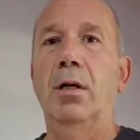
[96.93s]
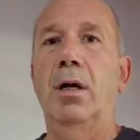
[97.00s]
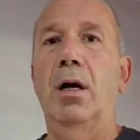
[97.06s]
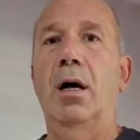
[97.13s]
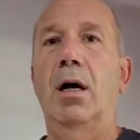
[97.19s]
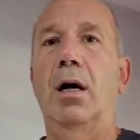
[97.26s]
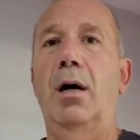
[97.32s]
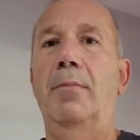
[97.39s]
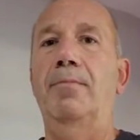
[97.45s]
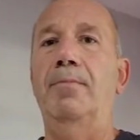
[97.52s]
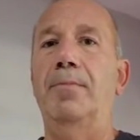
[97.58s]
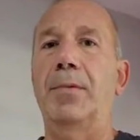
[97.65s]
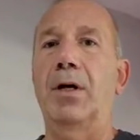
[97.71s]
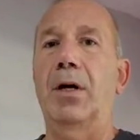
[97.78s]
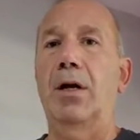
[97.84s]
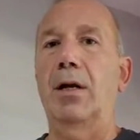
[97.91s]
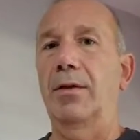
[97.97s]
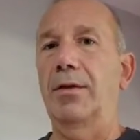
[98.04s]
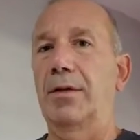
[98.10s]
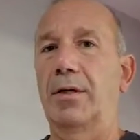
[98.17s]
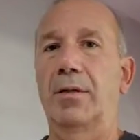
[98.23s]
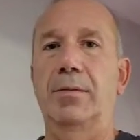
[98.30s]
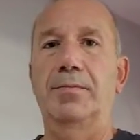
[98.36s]
All of
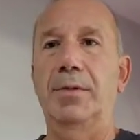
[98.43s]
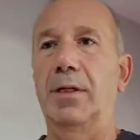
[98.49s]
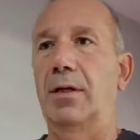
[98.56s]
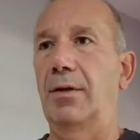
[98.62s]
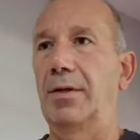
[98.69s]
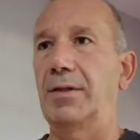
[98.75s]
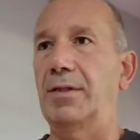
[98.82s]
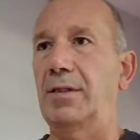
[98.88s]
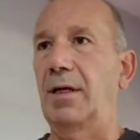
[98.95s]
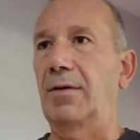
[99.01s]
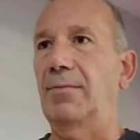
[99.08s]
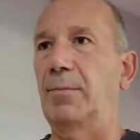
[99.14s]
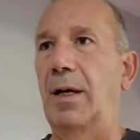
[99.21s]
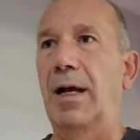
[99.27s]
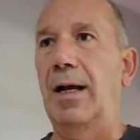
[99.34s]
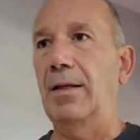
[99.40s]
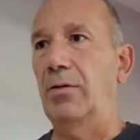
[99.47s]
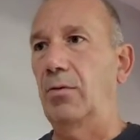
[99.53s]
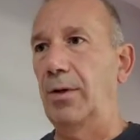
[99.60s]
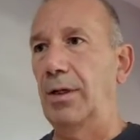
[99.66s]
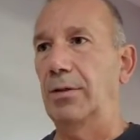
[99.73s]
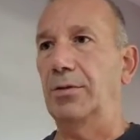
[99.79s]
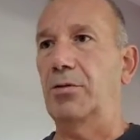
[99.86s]
the, the stuff behind the
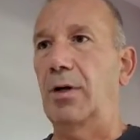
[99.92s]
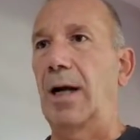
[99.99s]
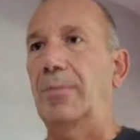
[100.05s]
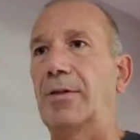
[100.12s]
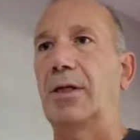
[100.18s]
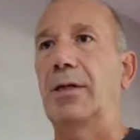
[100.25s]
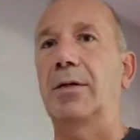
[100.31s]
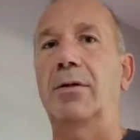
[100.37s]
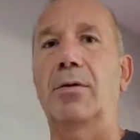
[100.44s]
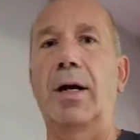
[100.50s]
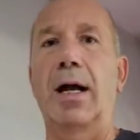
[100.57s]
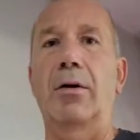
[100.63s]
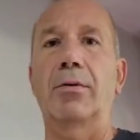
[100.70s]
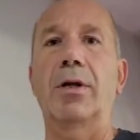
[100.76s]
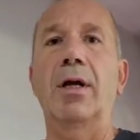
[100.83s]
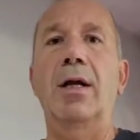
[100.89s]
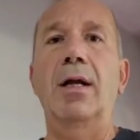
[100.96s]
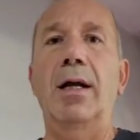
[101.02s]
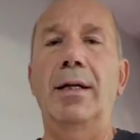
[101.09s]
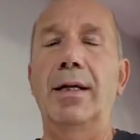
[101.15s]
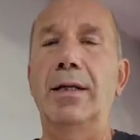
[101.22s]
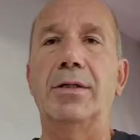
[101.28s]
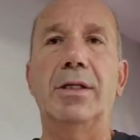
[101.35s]
wheels drops on the ground,
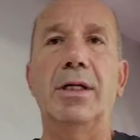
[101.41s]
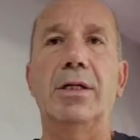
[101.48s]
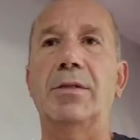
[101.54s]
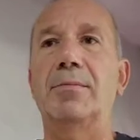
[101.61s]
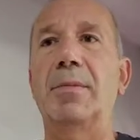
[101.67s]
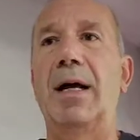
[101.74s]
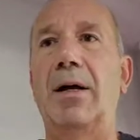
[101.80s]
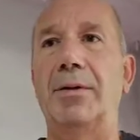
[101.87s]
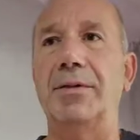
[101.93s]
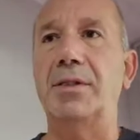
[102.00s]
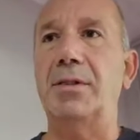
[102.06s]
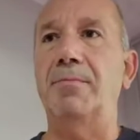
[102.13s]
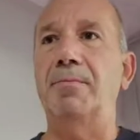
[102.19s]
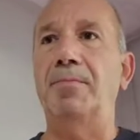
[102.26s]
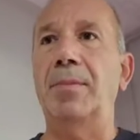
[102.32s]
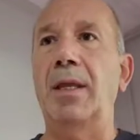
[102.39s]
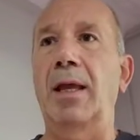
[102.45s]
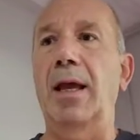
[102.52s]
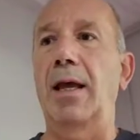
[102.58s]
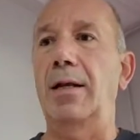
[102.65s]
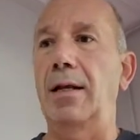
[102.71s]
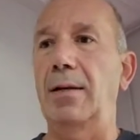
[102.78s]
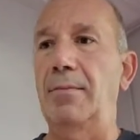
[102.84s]
and then it just melts.
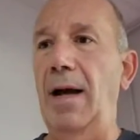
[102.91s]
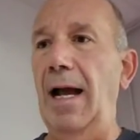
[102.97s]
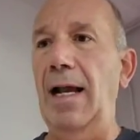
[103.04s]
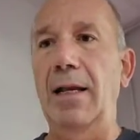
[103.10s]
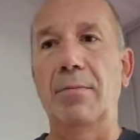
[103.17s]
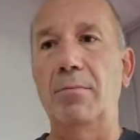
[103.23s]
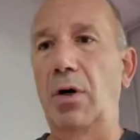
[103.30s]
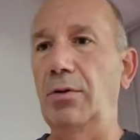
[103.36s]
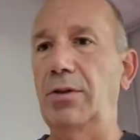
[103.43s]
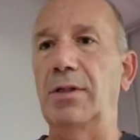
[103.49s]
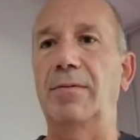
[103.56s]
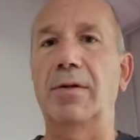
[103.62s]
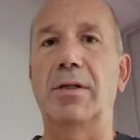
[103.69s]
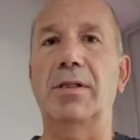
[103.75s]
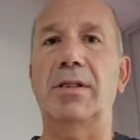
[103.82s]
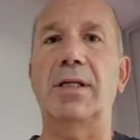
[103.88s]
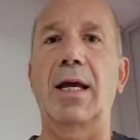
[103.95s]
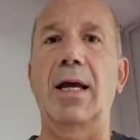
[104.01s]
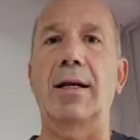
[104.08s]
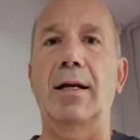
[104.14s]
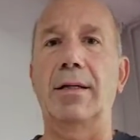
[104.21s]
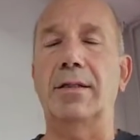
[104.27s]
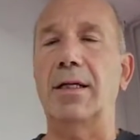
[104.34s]
And on mine, most of it just
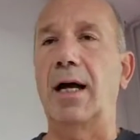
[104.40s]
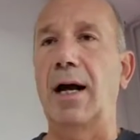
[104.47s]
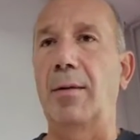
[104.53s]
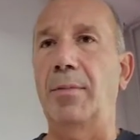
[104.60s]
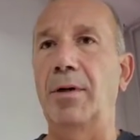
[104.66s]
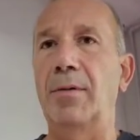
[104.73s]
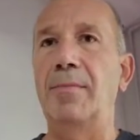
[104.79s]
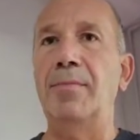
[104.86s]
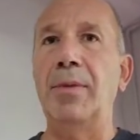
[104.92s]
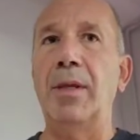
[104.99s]
sat on top.